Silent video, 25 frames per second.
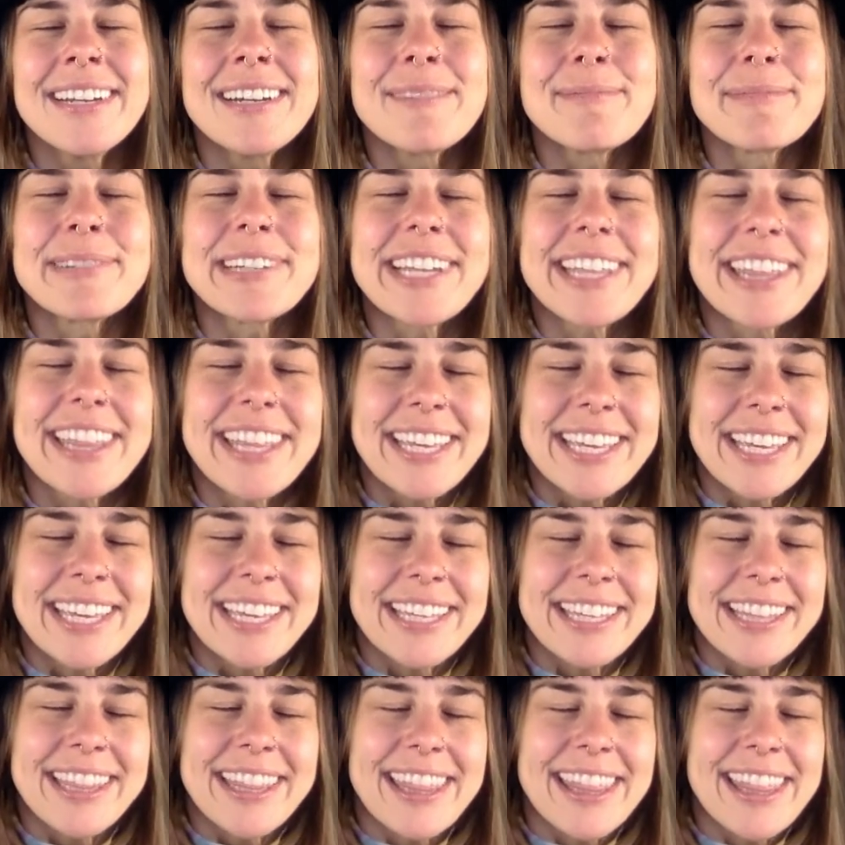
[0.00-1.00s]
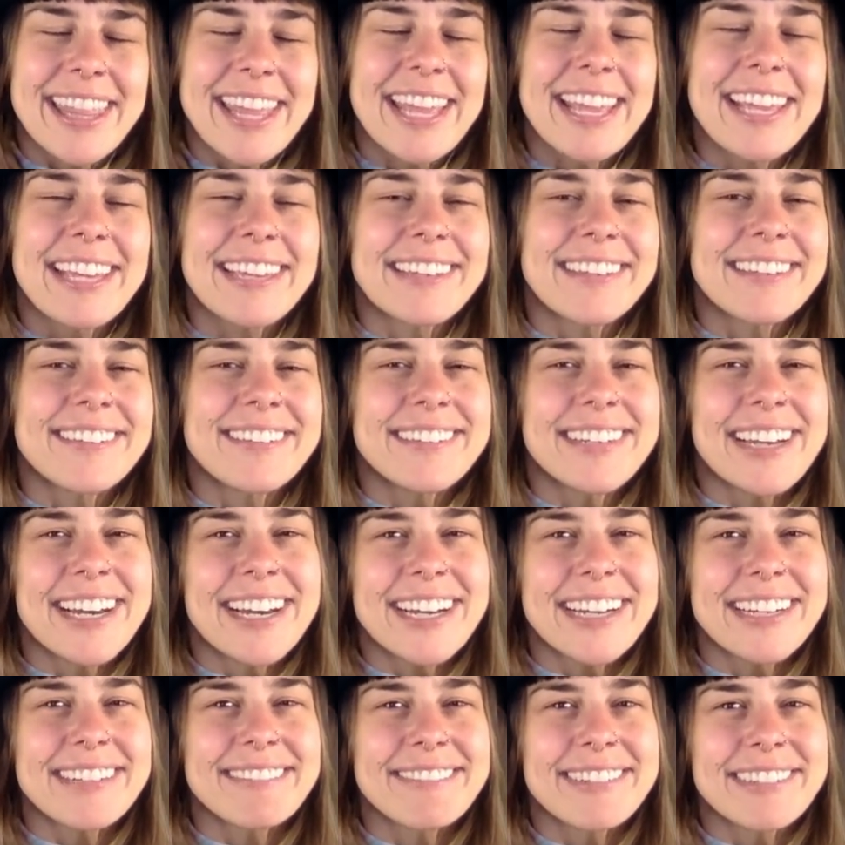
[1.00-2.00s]
Breathing in, thank you,
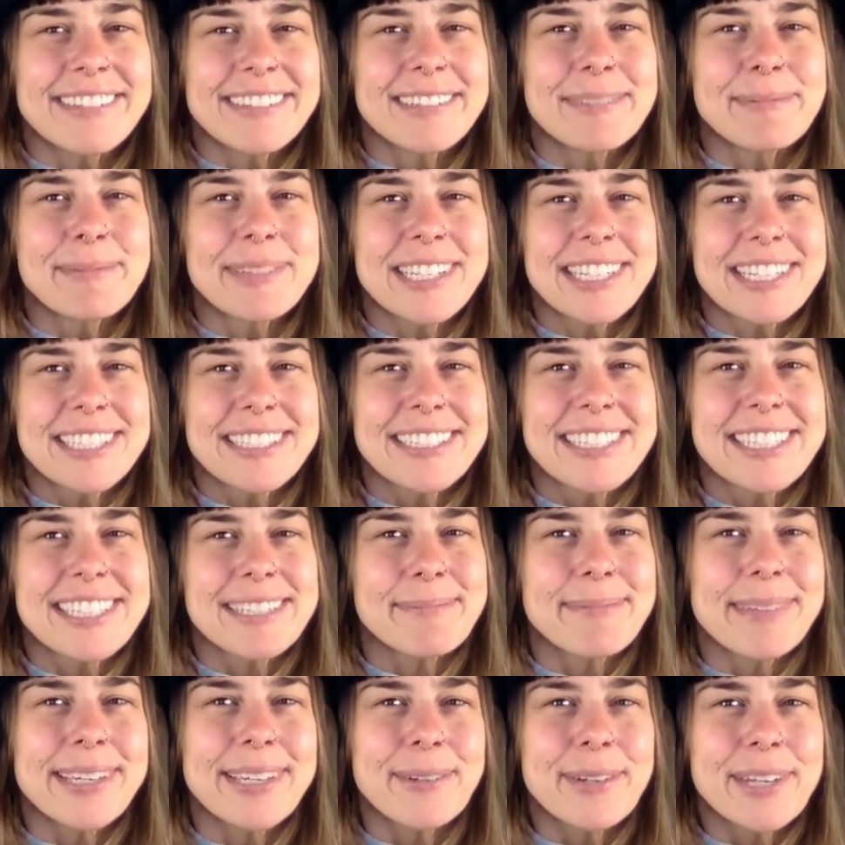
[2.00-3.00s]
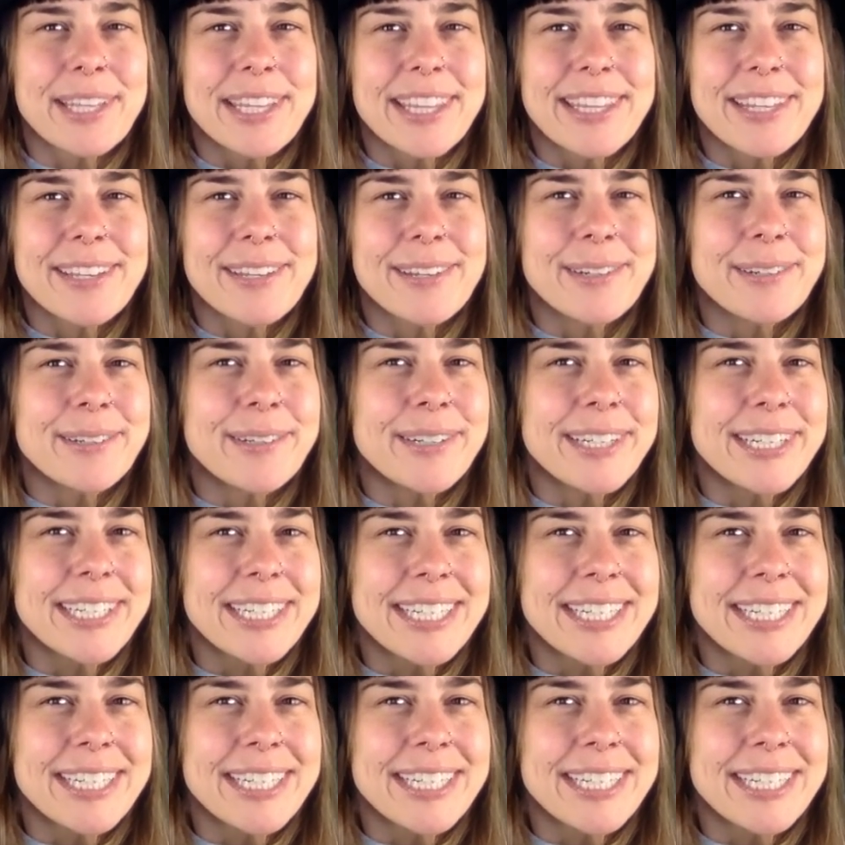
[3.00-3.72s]
God, for replacing me with you.